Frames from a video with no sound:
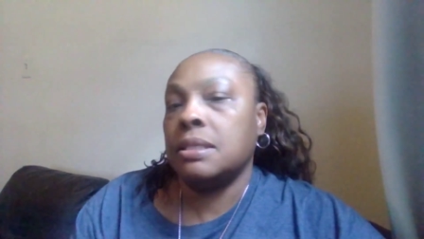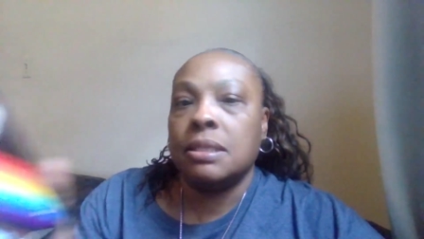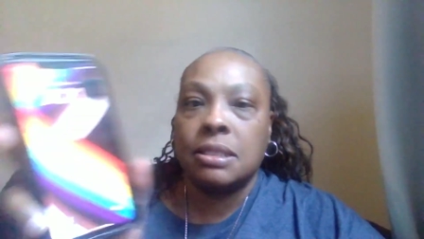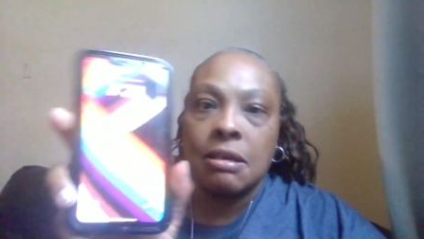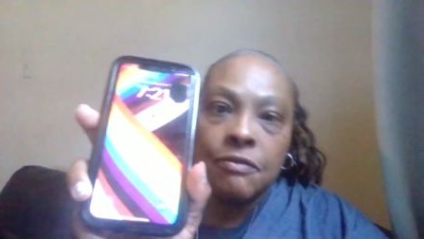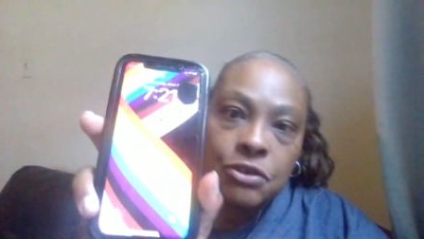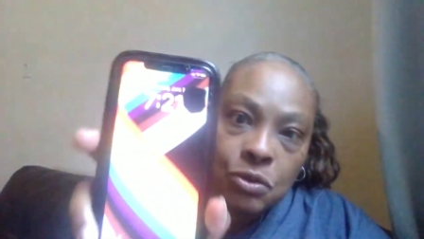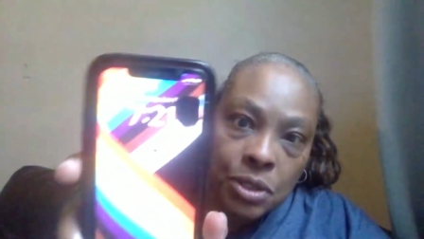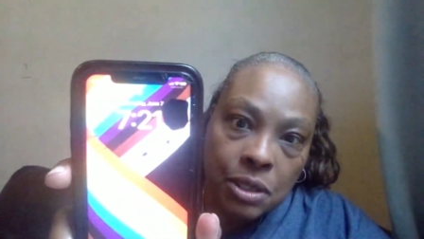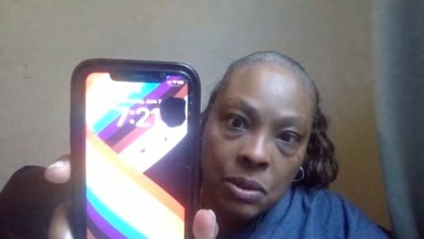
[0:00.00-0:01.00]

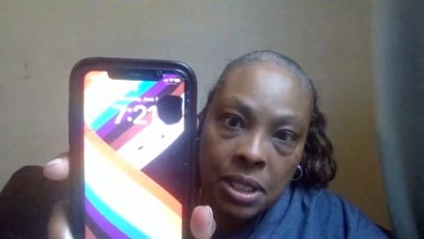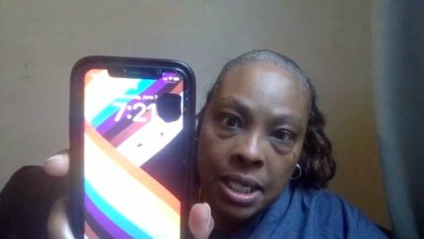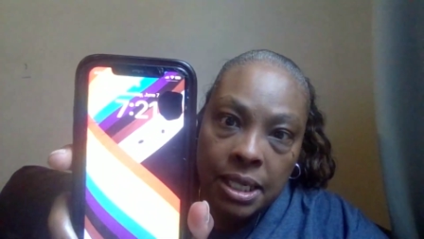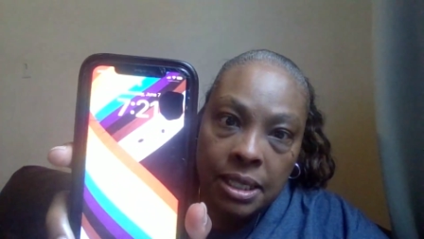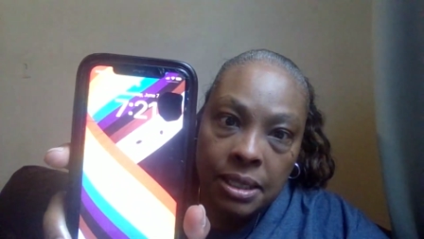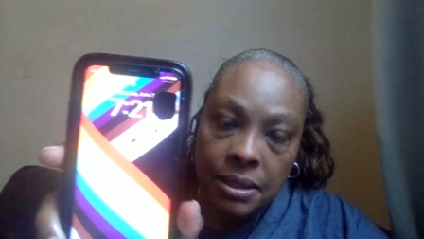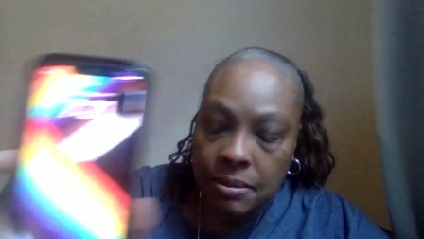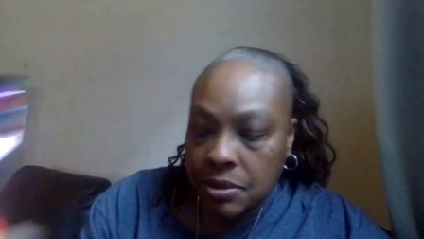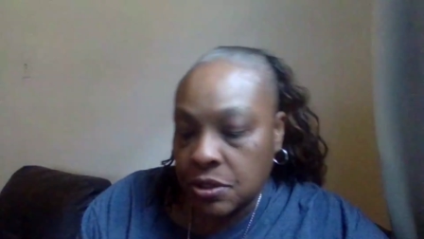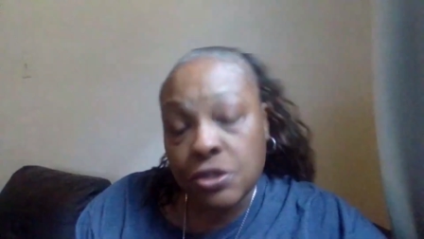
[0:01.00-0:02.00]
7:21
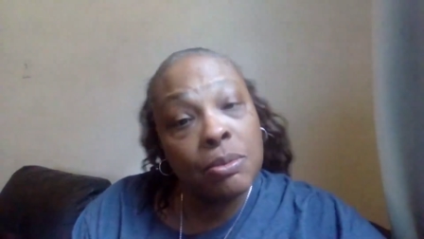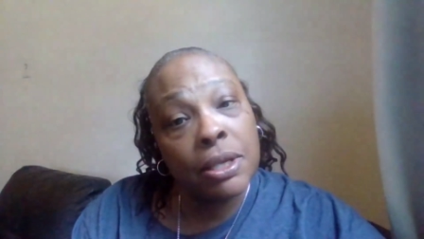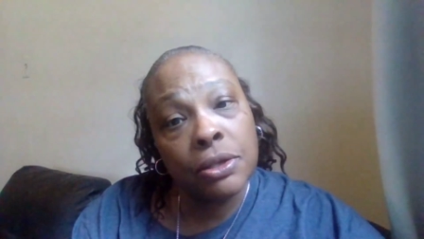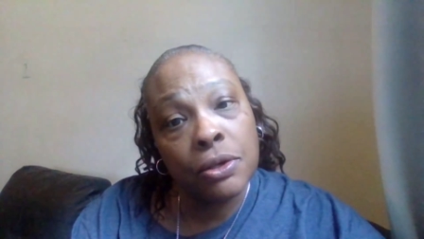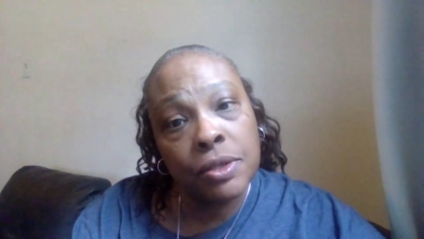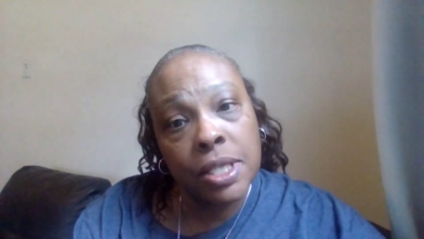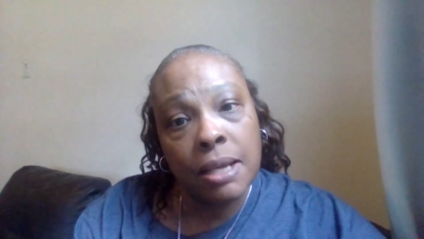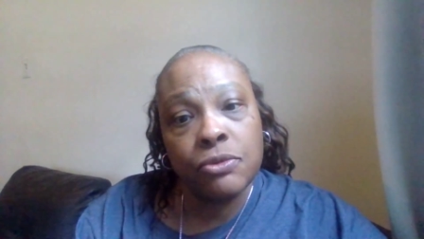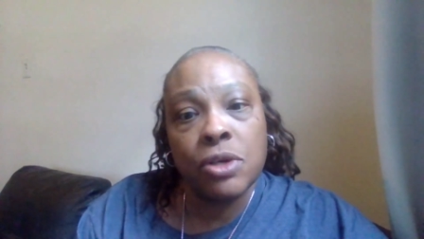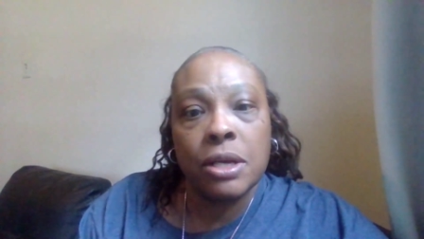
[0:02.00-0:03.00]
a.m. This is my third
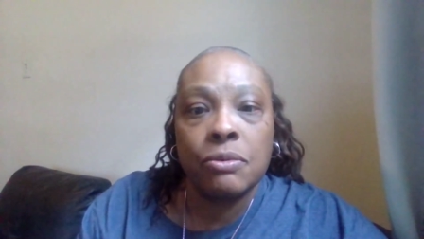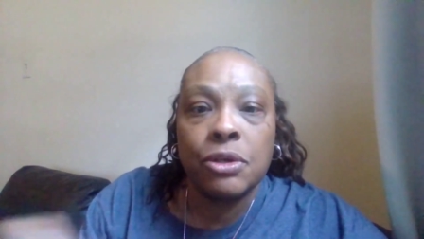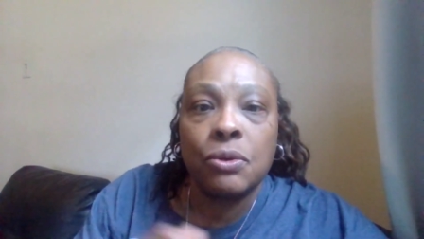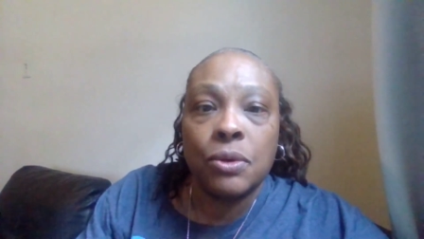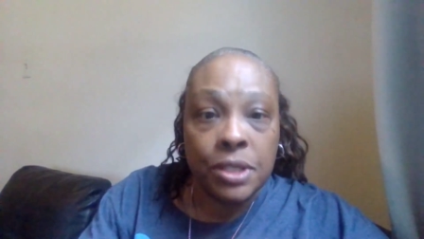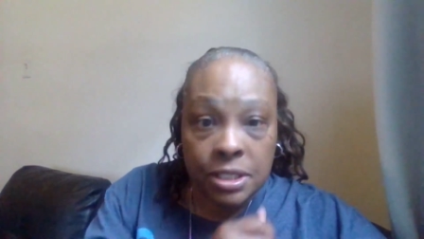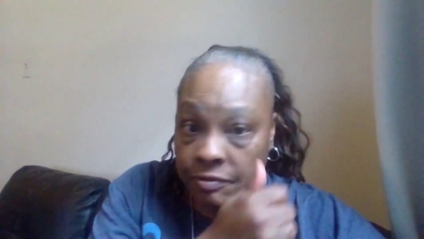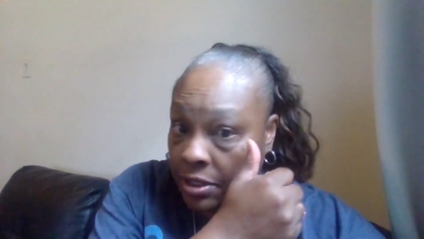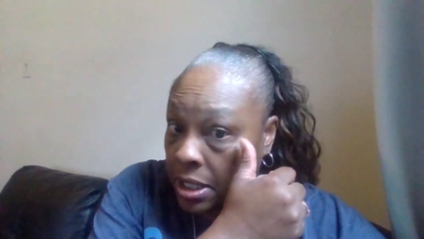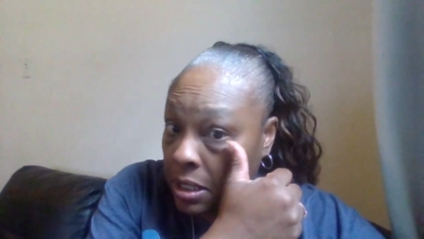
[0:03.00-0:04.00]
time trying to record
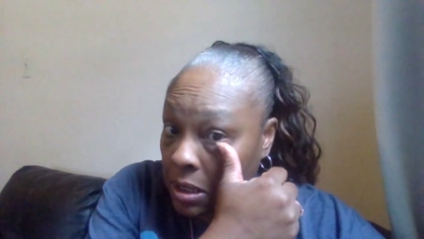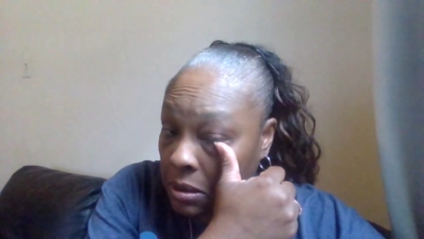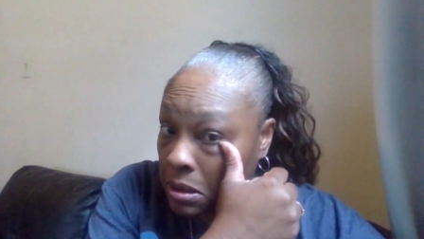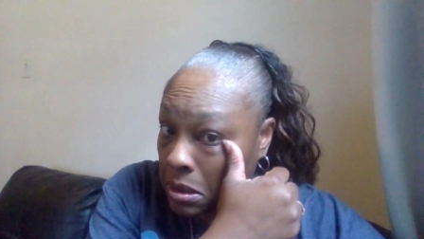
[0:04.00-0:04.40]
this video.